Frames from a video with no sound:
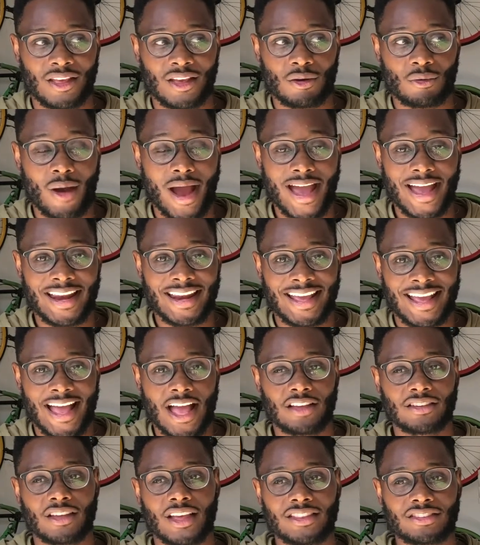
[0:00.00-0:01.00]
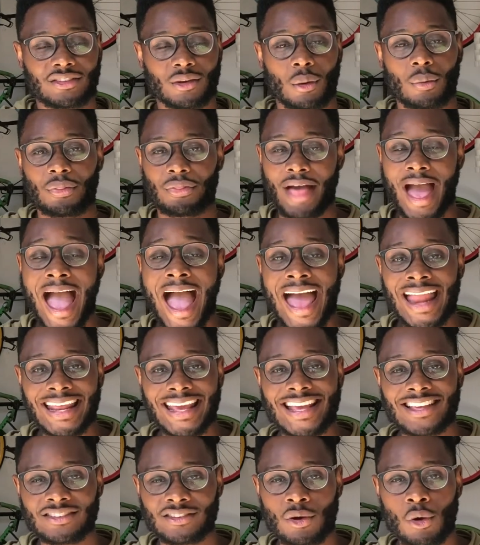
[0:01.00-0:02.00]
right? And so that
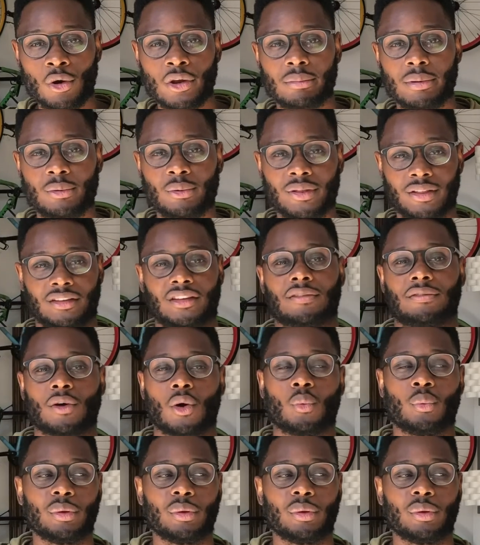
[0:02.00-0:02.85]
is going to be really difficult.